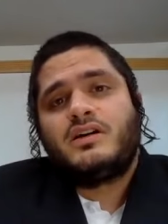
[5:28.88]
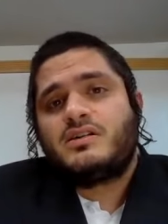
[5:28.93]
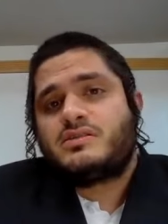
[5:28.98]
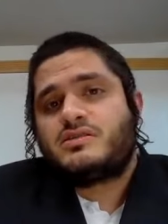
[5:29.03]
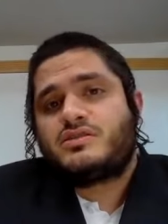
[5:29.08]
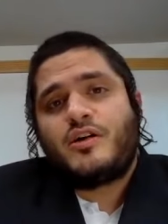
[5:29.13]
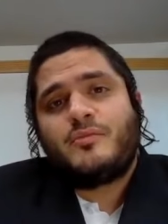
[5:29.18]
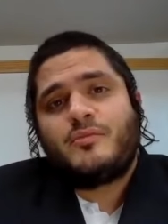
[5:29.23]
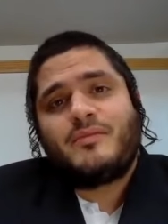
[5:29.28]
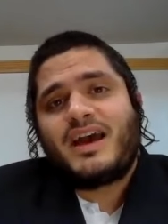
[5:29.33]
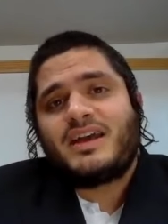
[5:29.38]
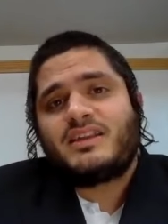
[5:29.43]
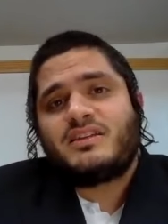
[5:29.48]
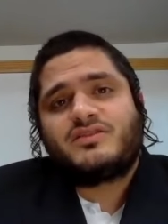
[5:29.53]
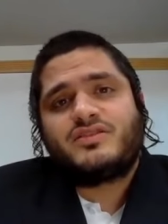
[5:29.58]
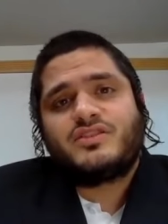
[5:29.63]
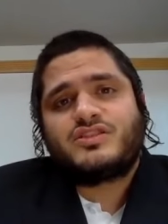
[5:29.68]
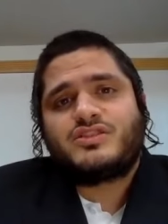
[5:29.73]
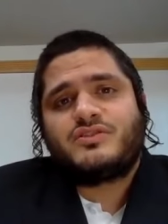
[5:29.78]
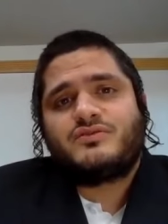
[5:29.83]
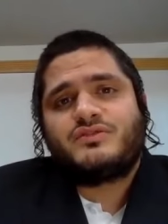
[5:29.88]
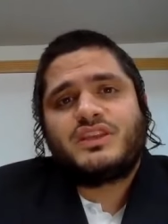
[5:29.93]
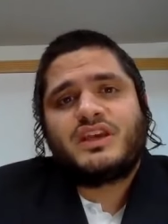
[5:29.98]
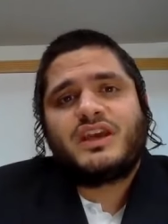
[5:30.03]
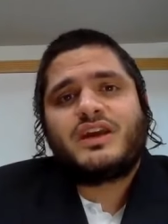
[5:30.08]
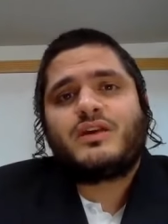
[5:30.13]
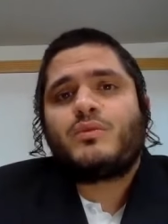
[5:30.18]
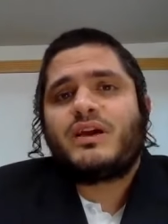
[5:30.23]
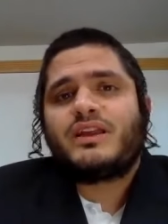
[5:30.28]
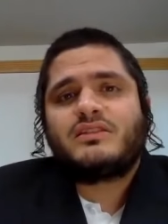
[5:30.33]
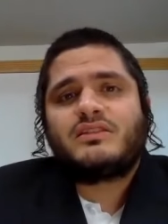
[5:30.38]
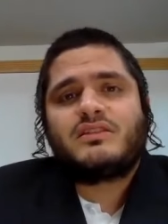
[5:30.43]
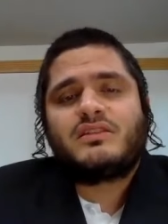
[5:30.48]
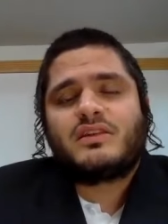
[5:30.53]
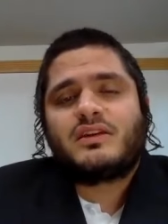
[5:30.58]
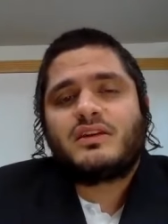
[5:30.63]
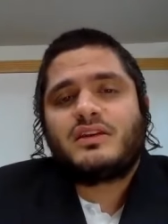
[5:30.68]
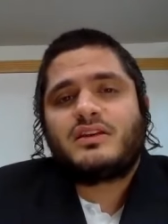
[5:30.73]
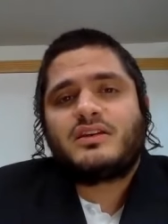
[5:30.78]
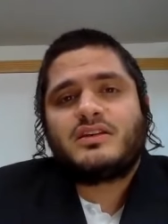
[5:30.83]
uh, some editors over there
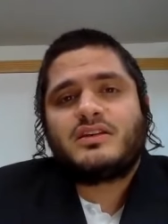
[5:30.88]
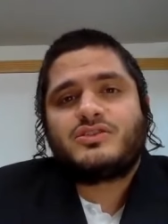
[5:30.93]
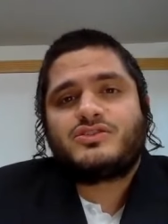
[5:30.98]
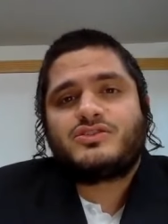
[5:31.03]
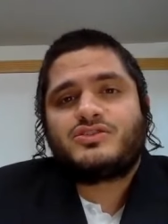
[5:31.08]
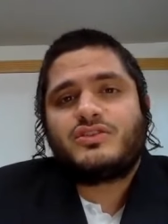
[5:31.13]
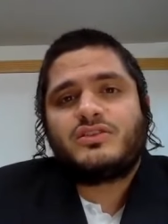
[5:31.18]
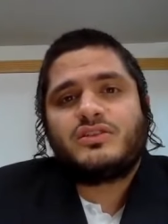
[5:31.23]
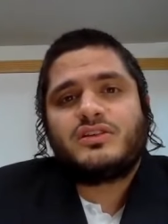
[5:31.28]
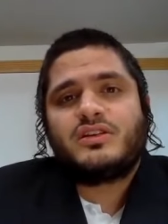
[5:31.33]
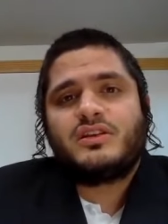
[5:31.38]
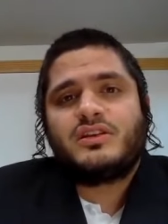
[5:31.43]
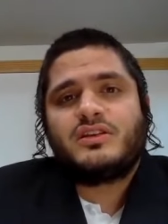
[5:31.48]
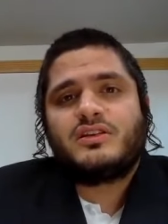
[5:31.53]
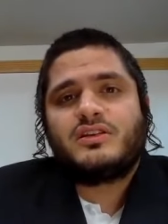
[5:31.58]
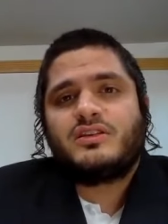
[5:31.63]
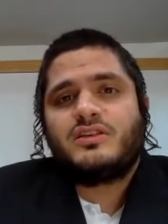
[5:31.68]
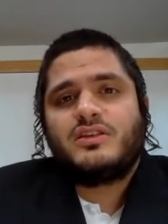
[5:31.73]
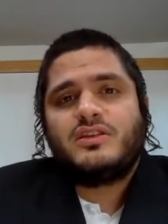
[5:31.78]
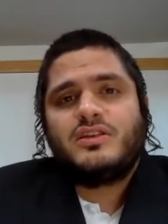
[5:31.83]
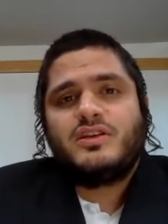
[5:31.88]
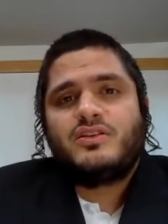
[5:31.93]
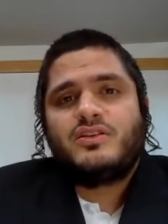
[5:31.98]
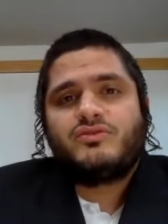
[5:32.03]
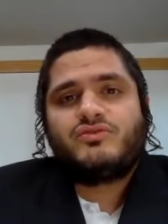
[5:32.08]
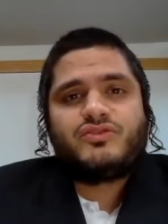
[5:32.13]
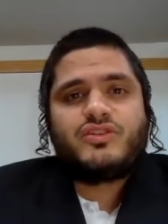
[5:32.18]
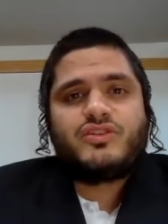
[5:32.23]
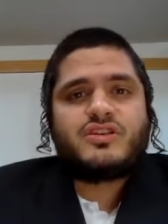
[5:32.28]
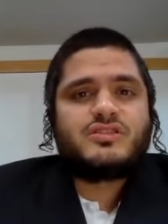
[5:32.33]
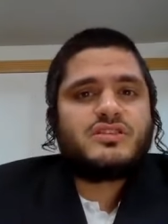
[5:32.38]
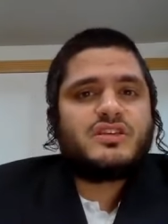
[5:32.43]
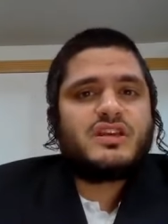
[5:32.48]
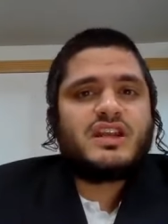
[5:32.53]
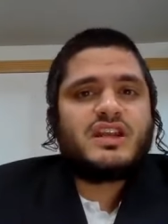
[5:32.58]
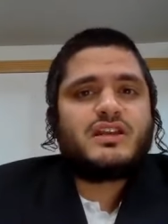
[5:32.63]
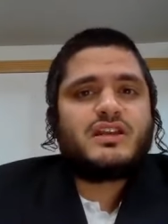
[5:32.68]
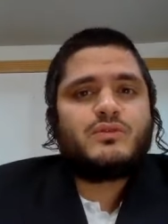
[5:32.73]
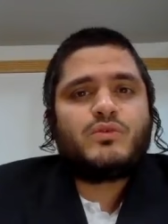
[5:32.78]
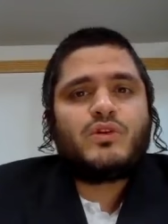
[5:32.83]
went uh, certainly further
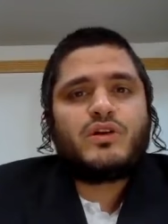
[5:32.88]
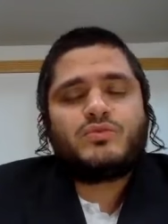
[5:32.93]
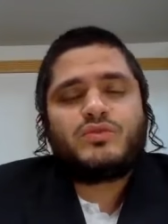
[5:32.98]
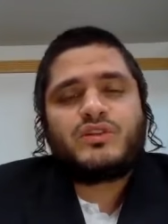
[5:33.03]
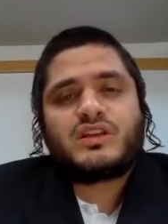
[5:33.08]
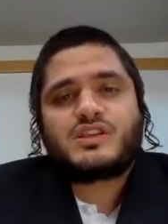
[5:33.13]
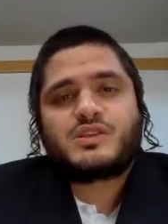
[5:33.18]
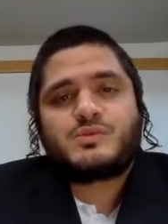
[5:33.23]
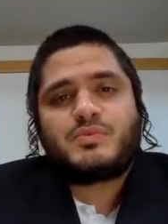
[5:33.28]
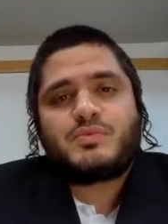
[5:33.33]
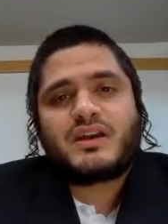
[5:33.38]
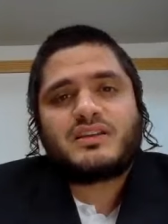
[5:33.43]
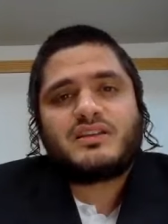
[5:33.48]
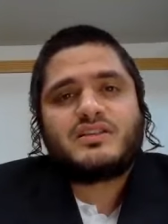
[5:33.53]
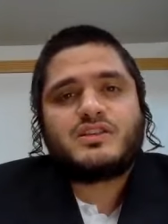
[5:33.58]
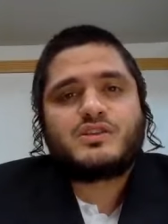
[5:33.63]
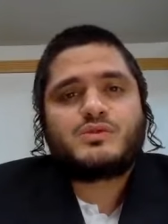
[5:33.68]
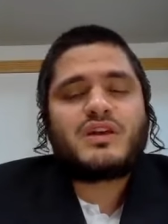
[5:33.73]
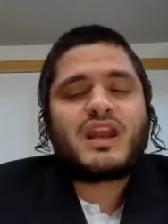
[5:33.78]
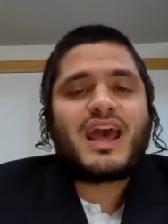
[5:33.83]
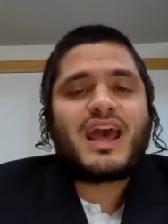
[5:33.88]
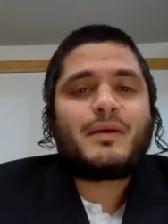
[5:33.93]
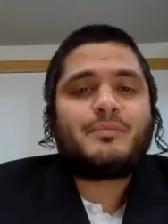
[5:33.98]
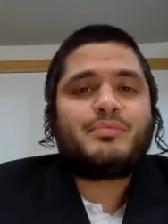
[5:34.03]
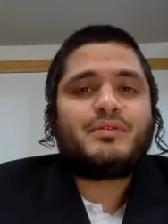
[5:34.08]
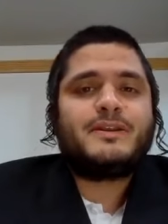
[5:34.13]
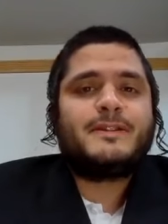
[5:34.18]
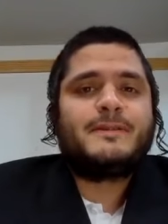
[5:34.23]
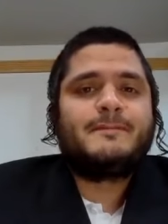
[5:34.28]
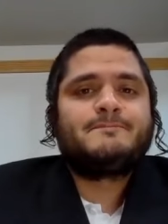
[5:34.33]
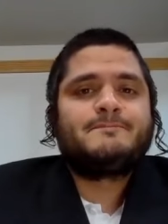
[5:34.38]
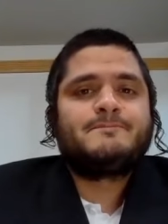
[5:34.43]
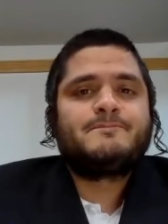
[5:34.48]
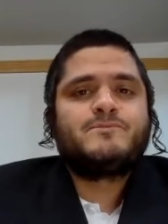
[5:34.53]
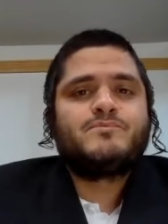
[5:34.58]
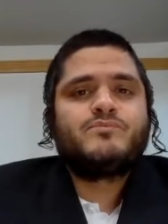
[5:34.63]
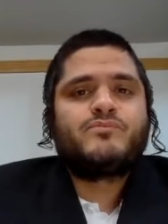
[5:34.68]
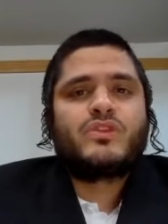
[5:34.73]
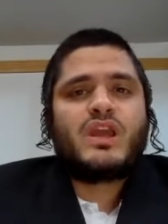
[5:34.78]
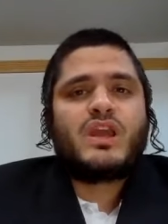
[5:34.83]
than anyone would expect that this would happen
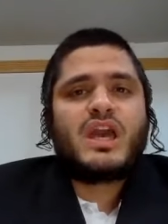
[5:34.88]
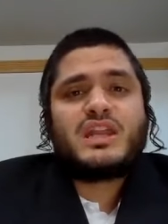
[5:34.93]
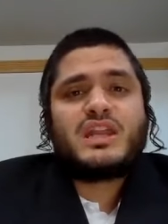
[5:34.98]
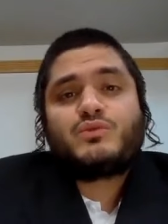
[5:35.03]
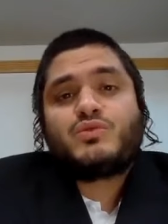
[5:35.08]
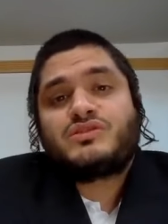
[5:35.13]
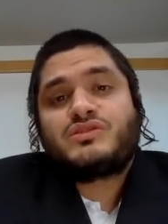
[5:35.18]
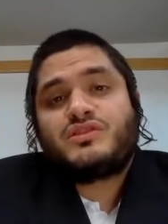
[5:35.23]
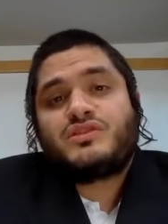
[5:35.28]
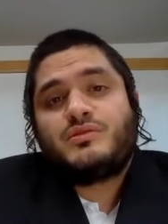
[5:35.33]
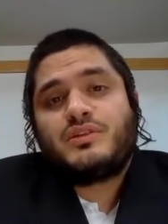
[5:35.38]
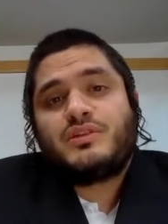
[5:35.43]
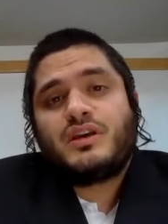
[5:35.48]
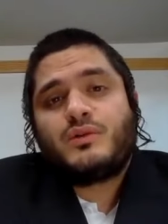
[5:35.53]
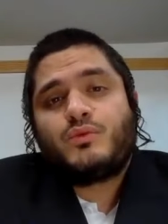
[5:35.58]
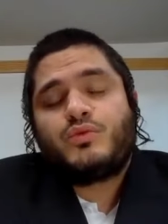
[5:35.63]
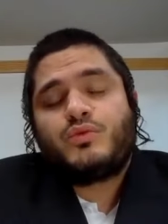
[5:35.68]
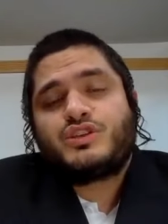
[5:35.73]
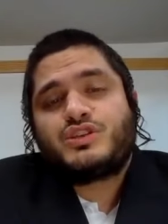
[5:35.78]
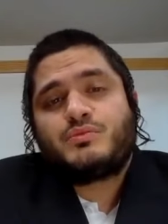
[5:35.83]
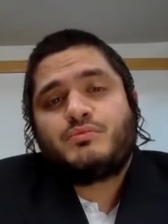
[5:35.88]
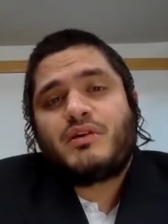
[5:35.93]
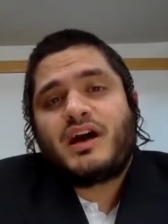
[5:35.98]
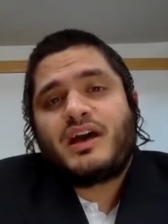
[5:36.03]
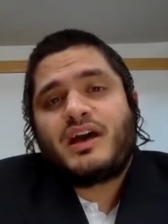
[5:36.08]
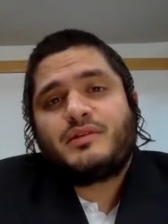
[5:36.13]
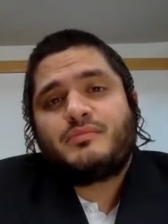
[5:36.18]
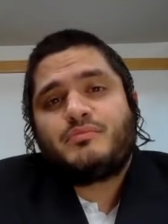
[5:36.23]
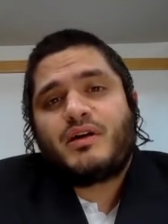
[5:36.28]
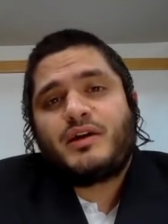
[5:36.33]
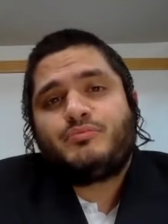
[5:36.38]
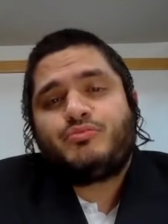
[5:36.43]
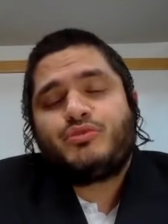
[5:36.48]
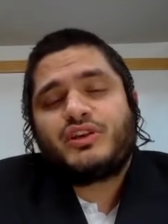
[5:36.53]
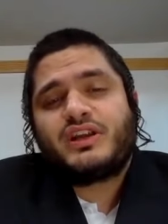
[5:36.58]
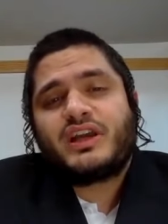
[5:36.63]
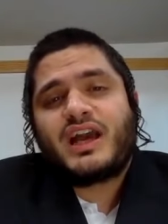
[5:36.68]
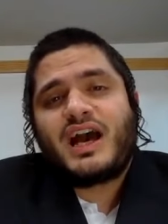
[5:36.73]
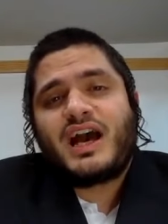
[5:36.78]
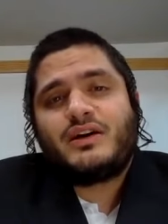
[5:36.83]
and it was to, eh, which by by
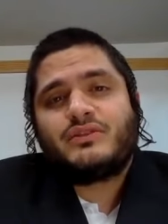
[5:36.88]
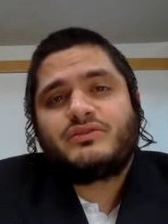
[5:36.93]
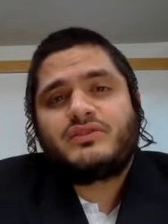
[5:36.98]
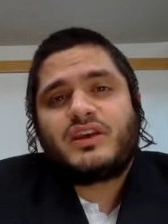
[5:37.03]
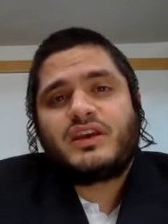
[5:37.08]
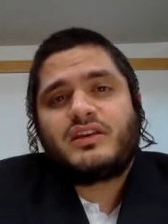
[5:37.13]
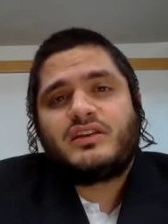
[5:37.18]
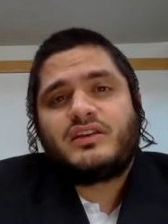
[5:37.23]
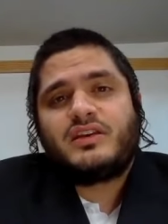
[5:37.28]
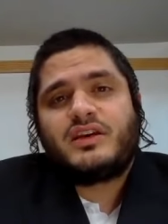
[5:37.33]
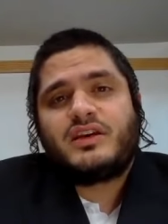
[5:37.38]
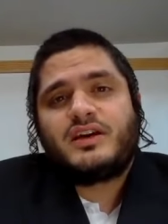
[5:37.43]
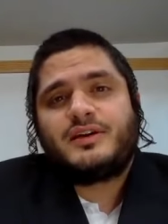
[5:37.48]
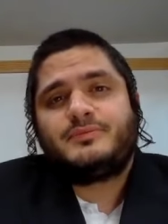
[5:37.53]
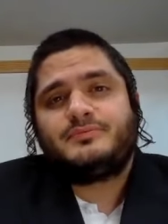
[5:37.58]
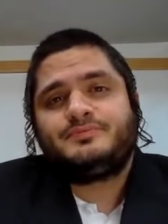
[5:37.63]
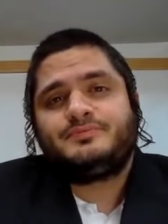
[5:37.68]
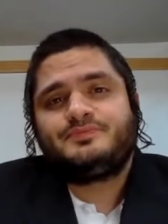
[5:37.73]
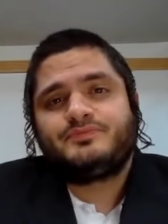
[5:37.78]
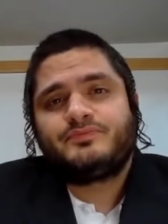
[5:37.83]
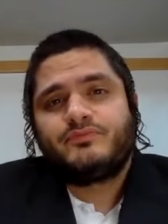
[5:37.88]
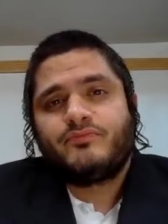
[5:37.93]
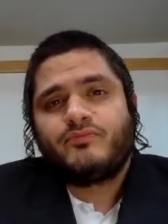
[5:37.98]
putting out a um,